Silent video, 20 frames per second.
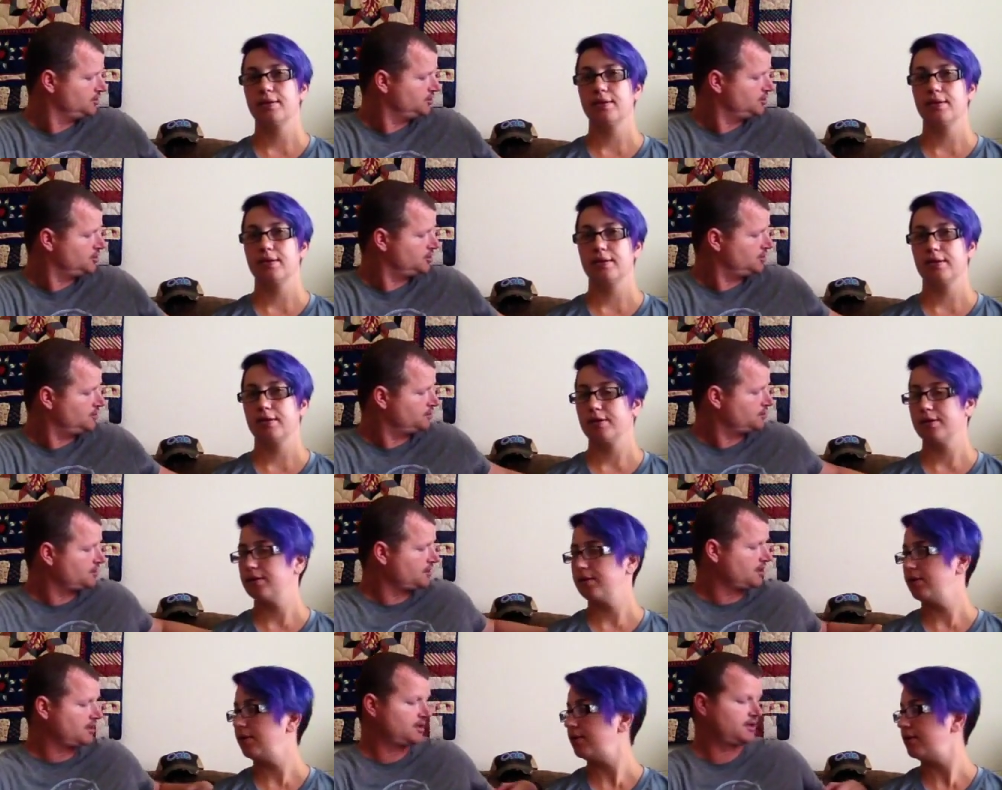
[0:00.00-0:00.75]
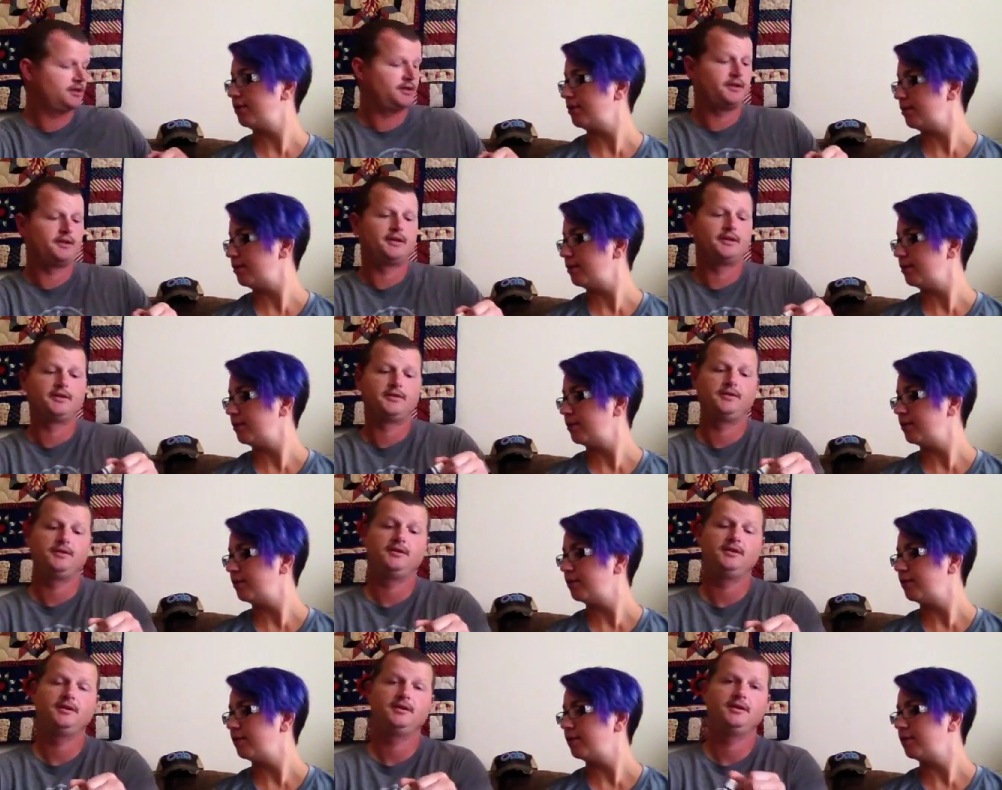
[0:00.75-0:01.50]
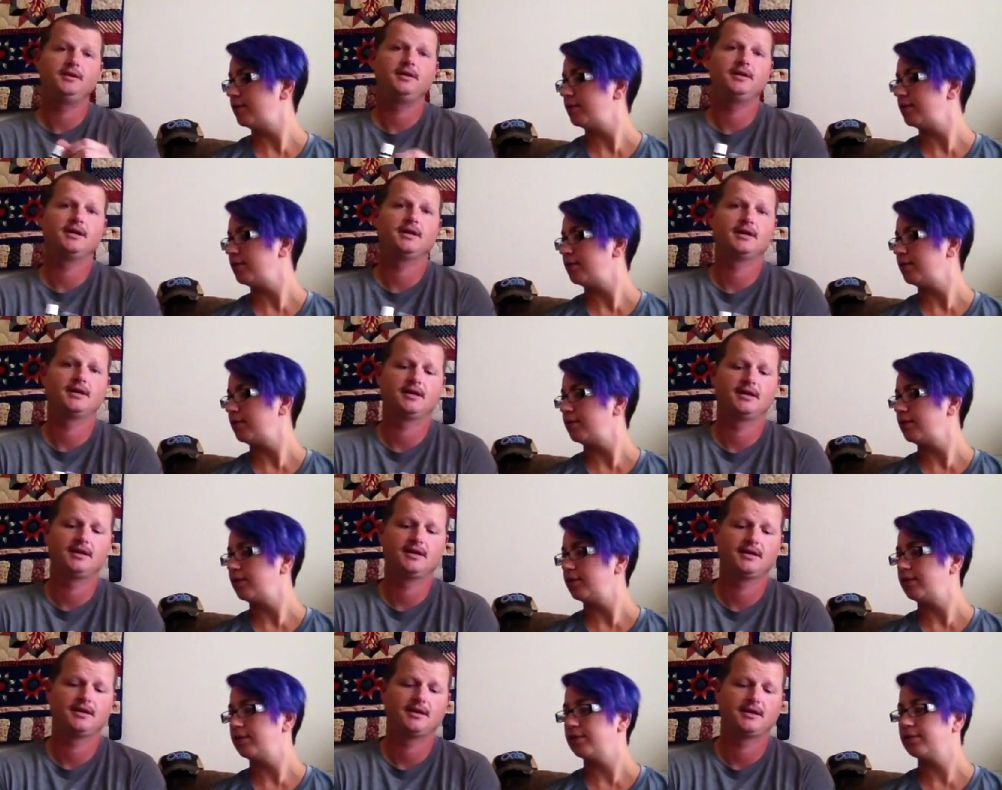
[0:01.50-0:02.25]
Speaker 1: Shutran, the
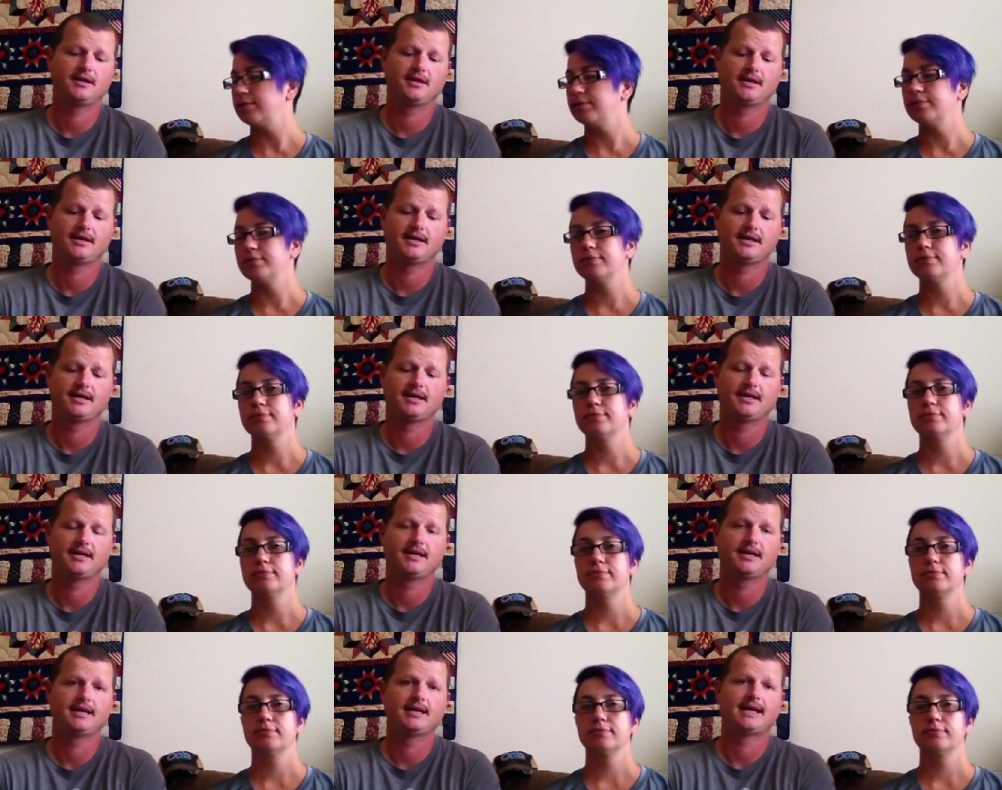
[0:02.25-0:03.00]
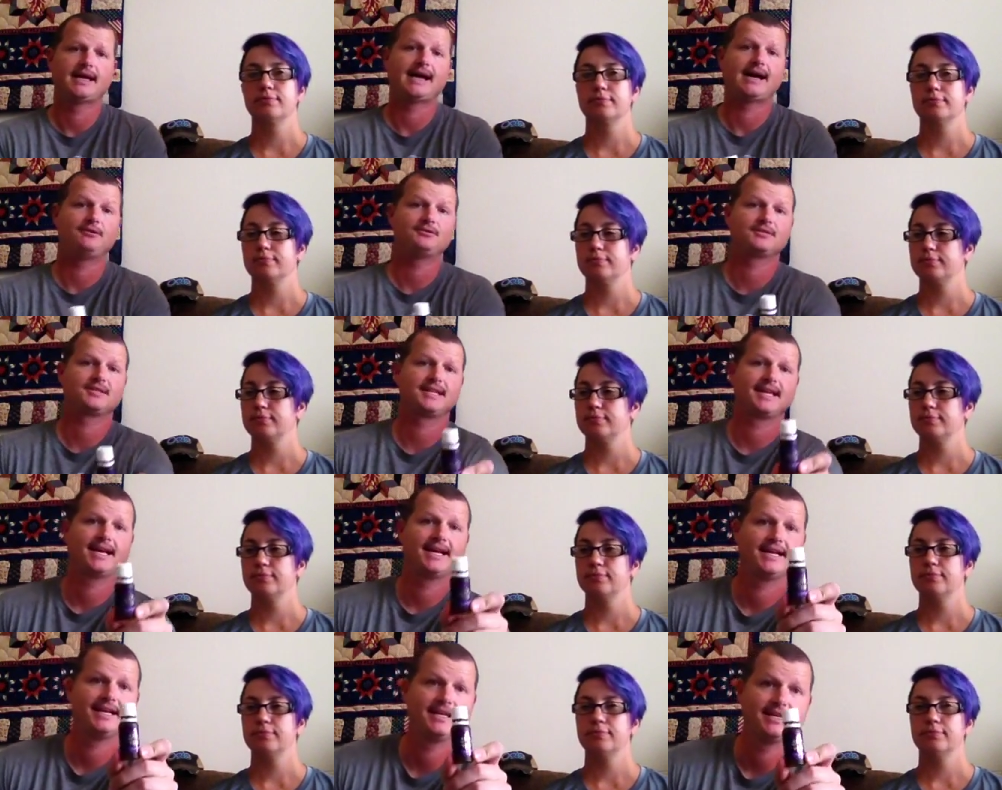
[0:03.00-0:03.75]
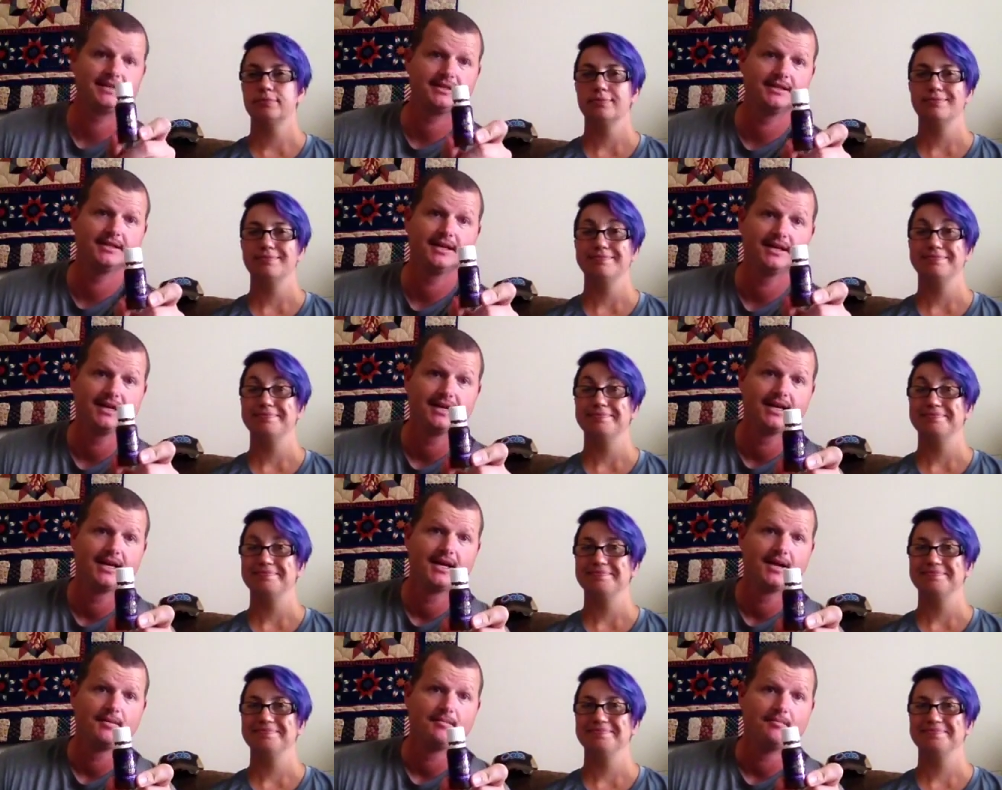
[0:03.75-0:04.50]
outstanding
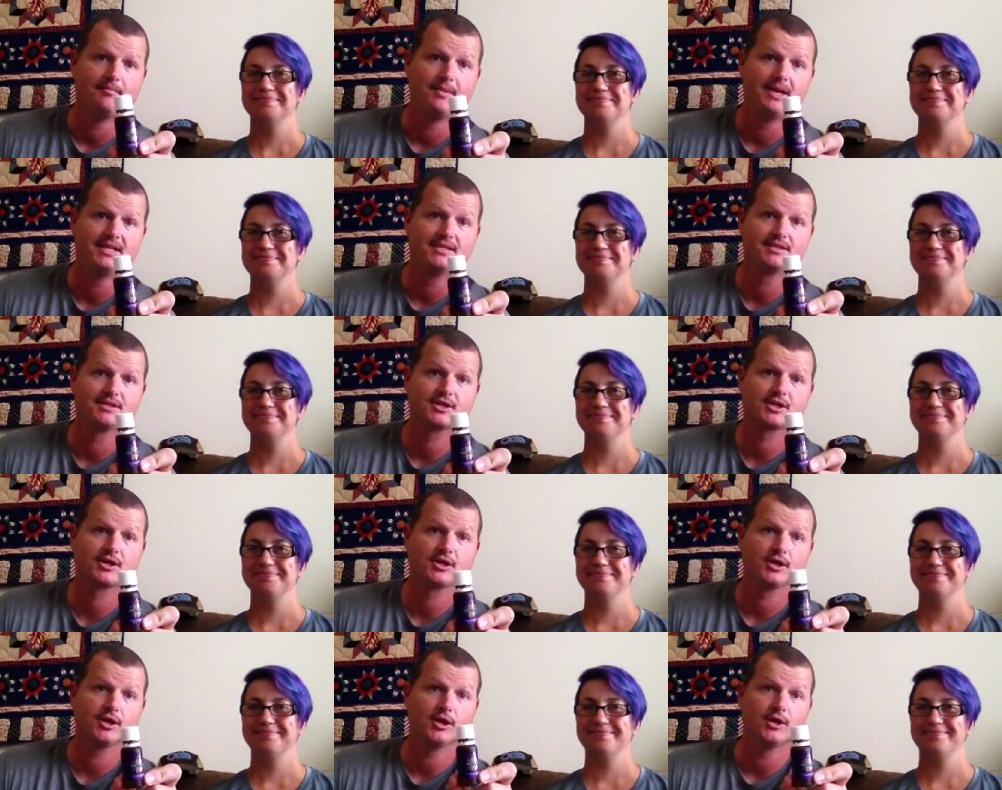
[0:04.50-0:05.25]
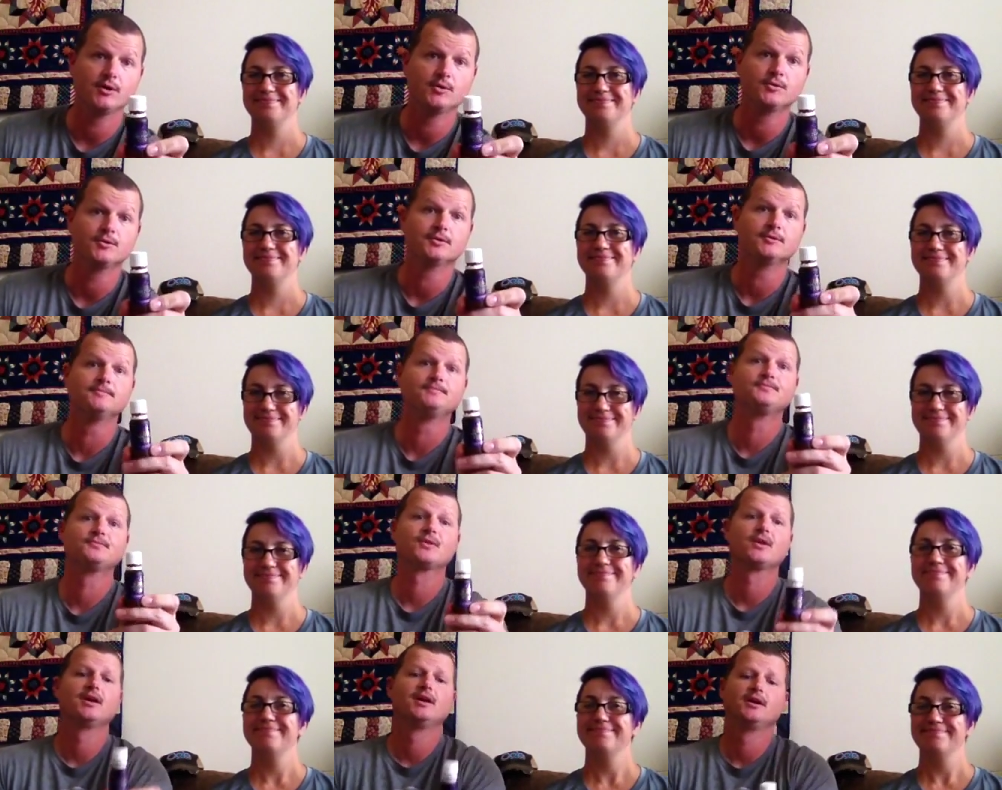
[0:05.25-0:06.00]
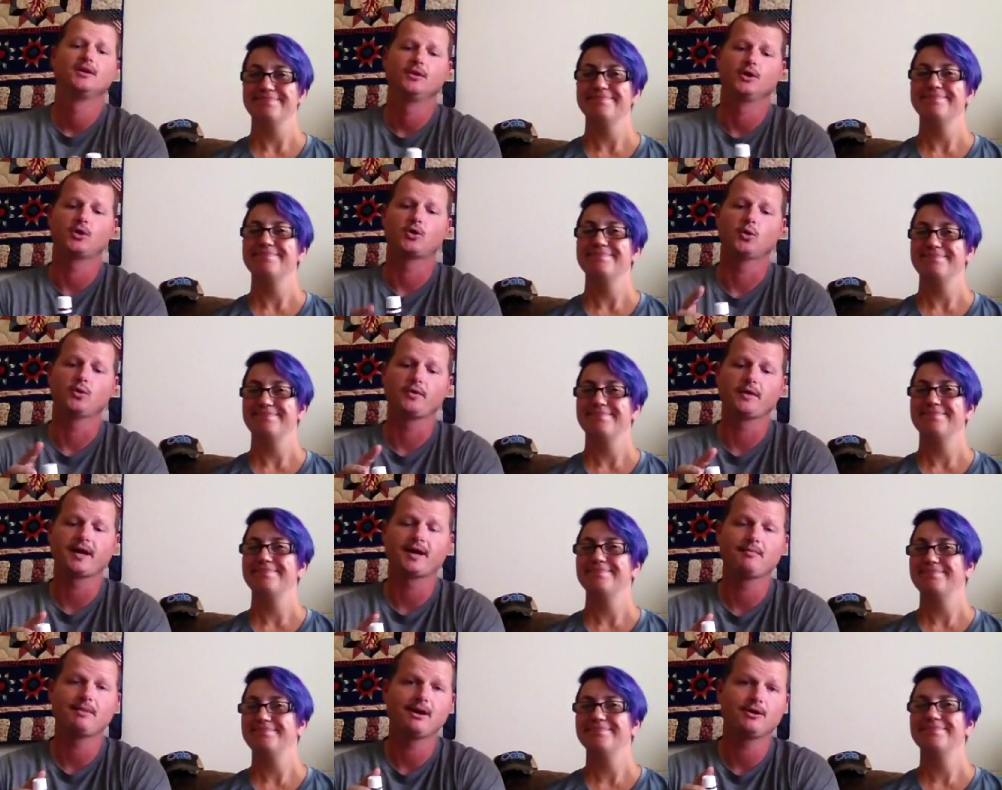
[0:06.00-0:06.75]
men's cologne the cool
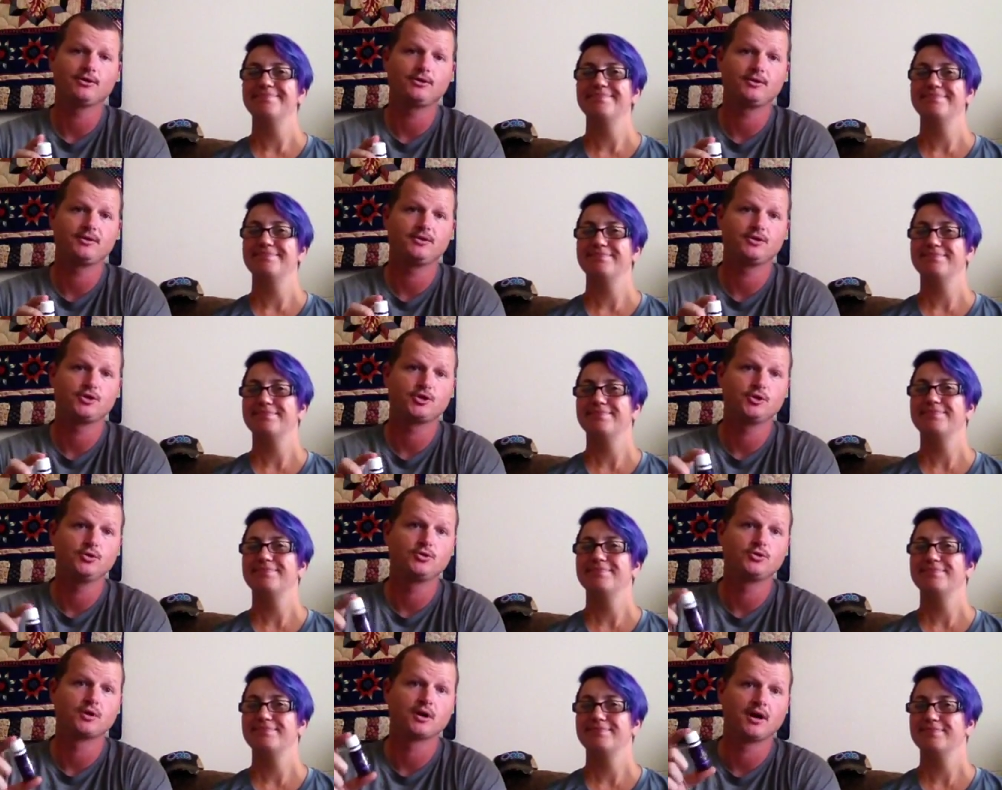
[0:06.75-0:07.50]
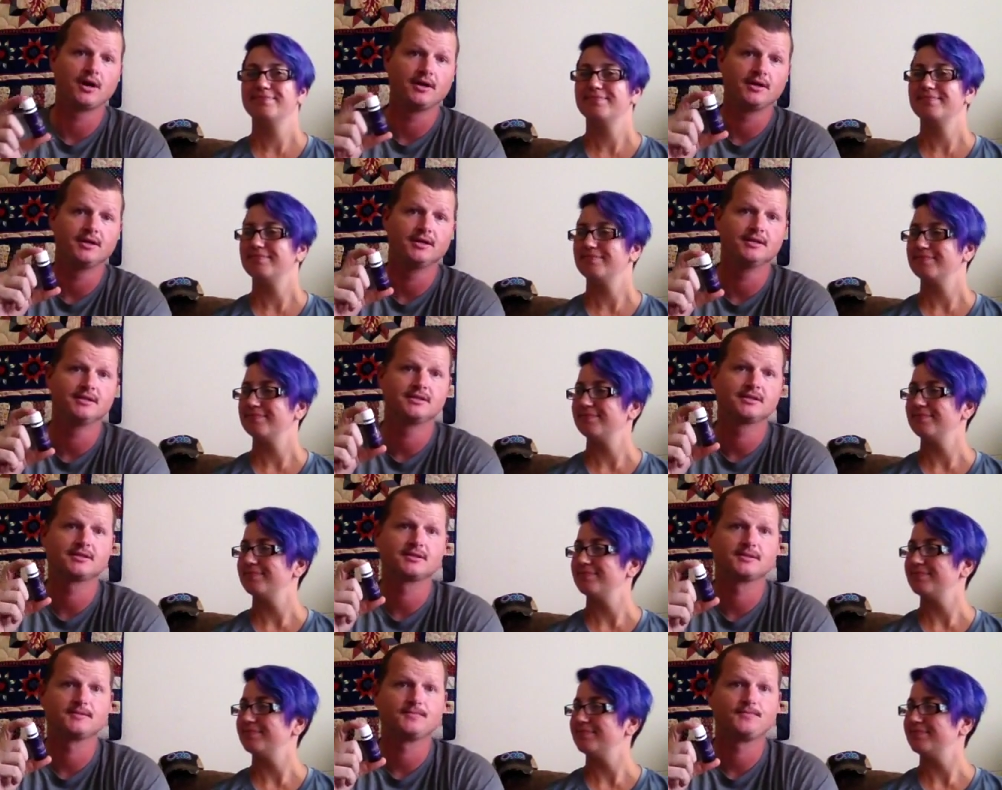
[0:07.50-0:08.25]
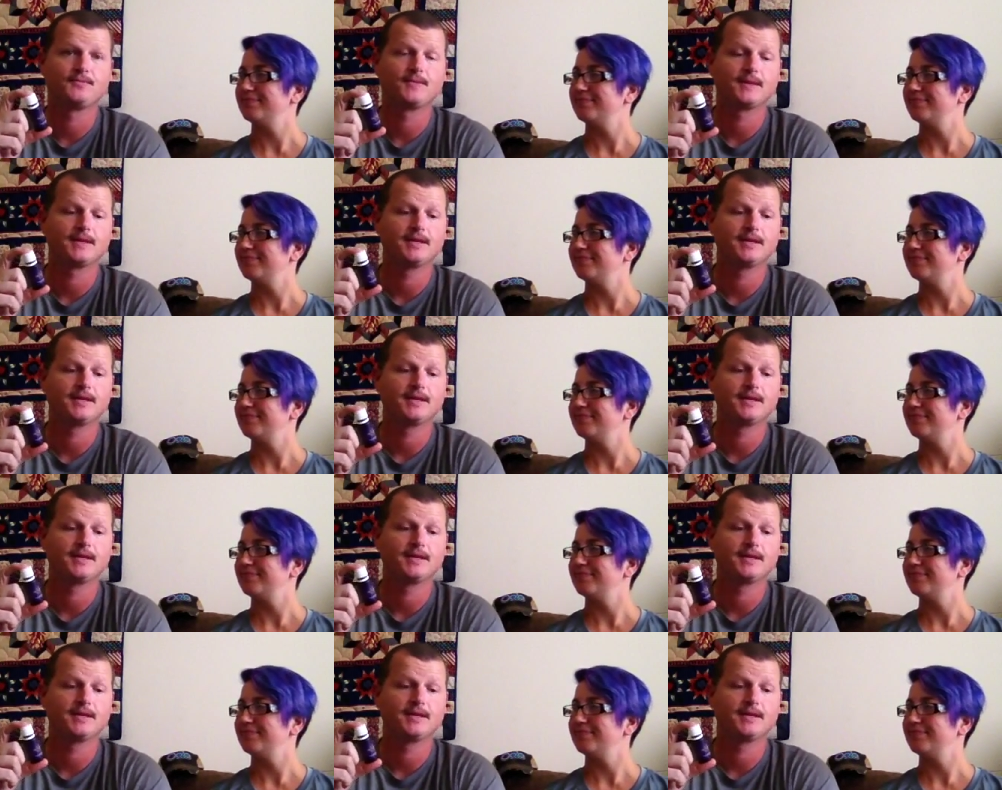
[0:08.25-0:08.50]
thing about Shutran is,